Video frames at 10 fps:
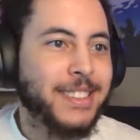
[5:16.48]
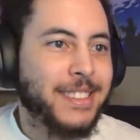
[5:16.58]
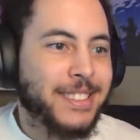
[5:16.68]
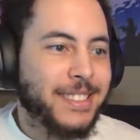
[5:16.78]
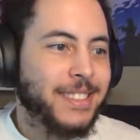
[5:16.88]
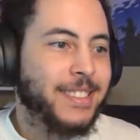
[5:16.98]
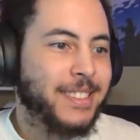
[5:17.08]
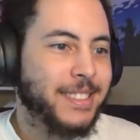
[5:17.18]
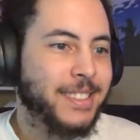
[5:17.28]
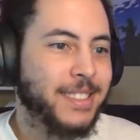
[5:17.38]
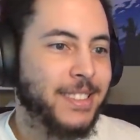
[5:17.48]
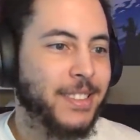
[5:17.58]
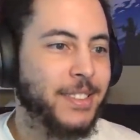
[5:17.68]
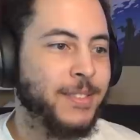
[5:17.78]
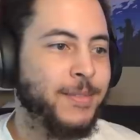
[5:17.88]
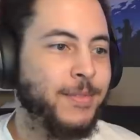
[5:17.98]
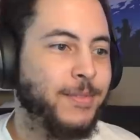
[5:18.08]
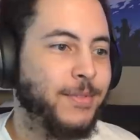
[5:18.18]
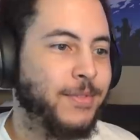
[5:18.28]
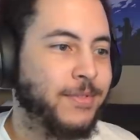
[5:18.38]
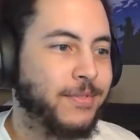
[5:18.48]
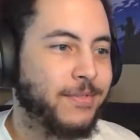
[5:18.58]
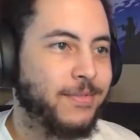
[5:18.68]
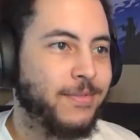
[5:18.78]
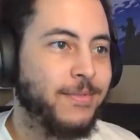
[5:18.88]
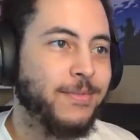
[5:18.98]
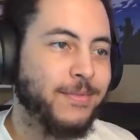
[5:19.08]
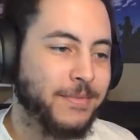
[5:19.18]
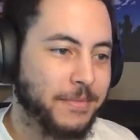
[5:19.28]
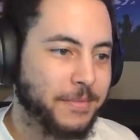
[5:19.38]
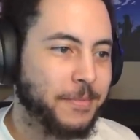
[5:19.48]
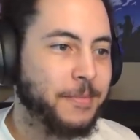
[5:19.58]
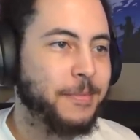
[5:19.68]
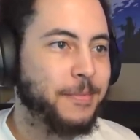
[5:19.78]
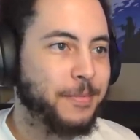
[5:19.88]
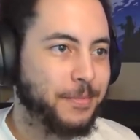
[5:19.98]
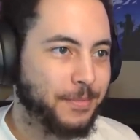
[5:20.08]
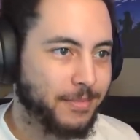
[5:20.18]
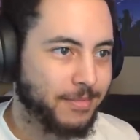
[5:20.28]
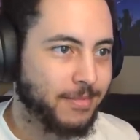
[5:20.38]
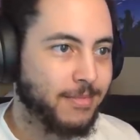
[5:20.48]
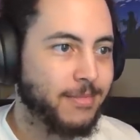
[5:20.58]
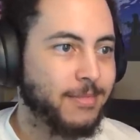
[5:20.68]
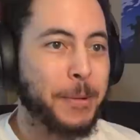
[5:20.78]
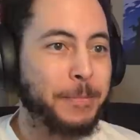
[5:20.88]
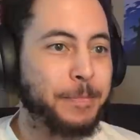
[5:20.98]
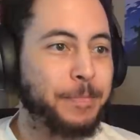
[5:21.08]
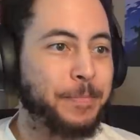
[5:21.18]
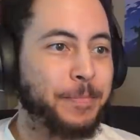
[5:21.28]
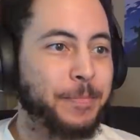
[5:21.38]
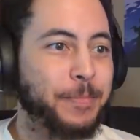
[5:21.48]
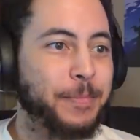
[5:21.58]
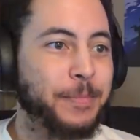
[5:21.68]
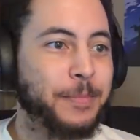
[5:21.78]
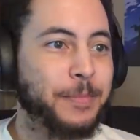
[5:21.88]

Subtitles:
No one is speaking in this clip.